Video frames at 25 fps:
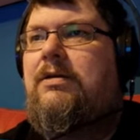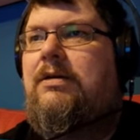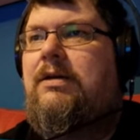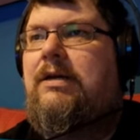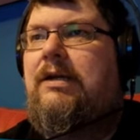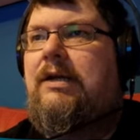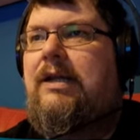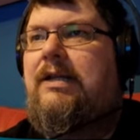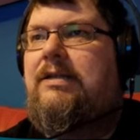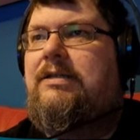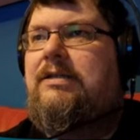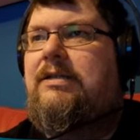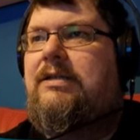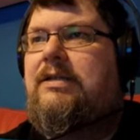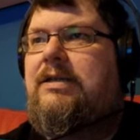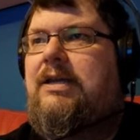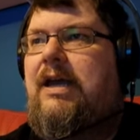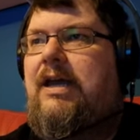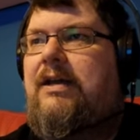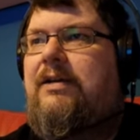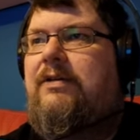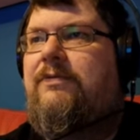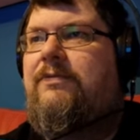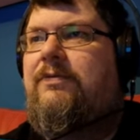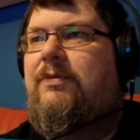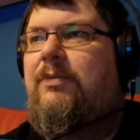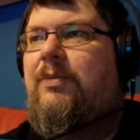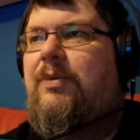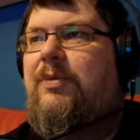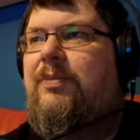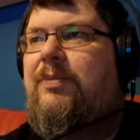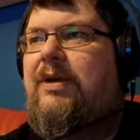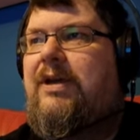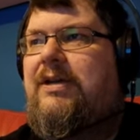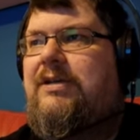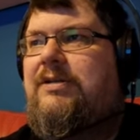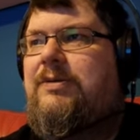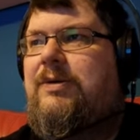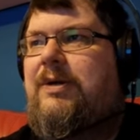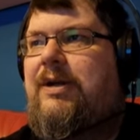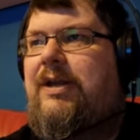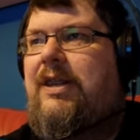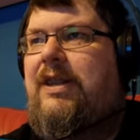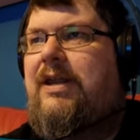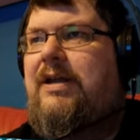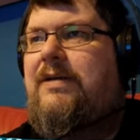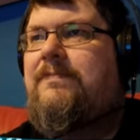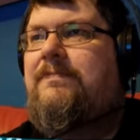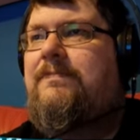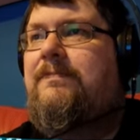That lets us get from one place to
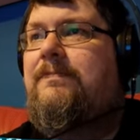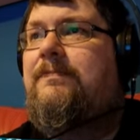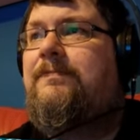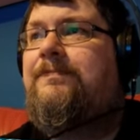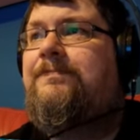another.